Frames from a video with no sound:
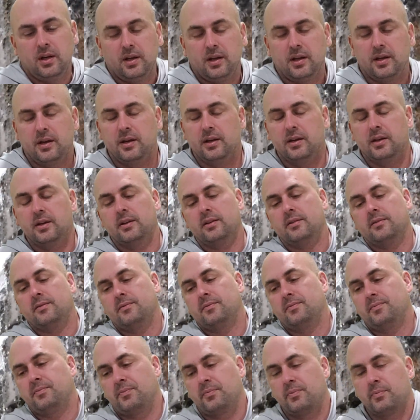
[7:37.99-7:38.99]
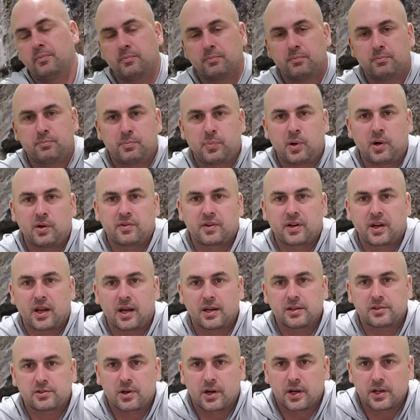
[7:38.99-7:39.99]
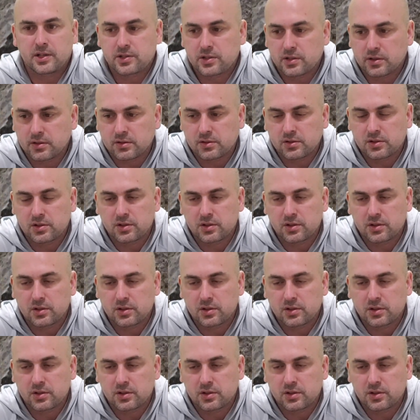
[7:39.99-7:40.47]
and perfect hydration.